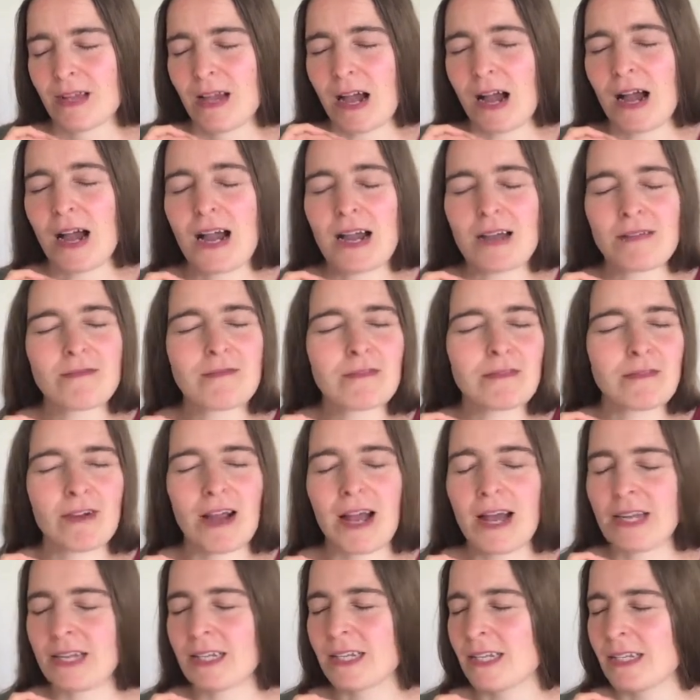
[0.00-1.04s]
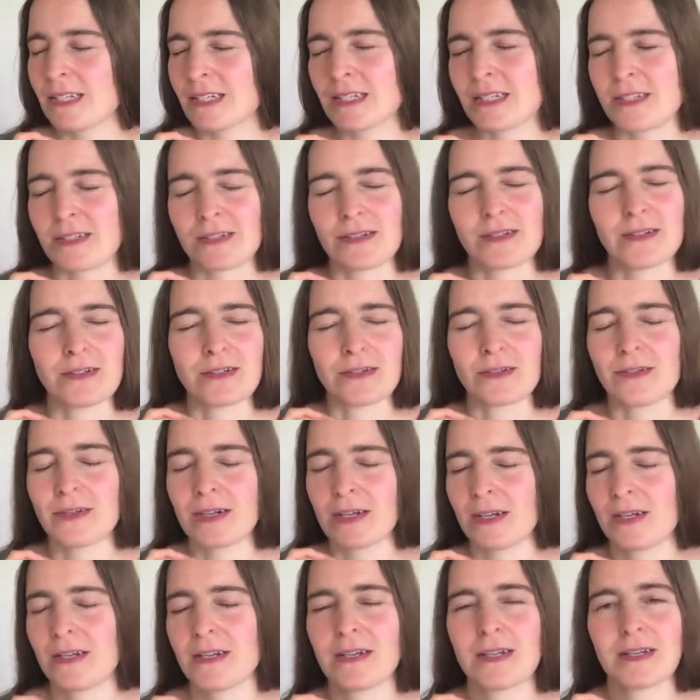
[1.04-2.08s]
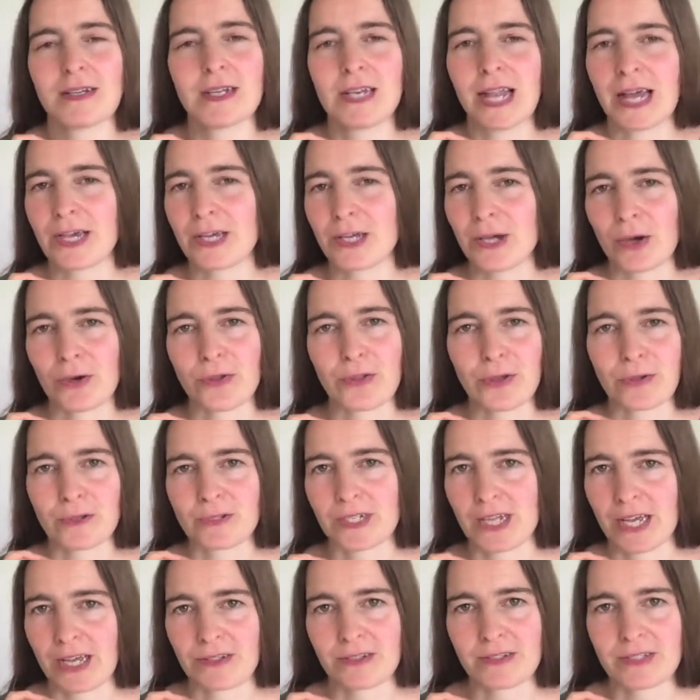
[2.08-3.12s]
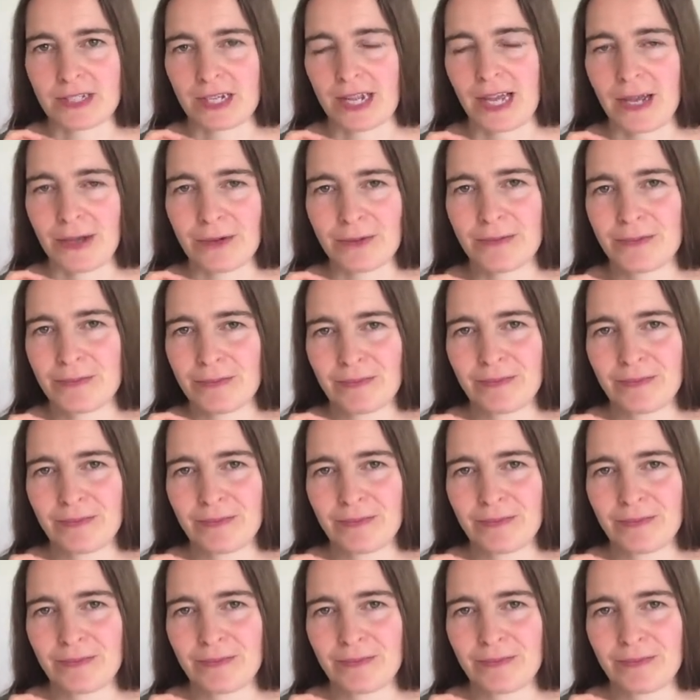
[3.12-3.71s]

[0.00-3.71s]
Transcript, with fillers: I'm ready to let go of those doubts now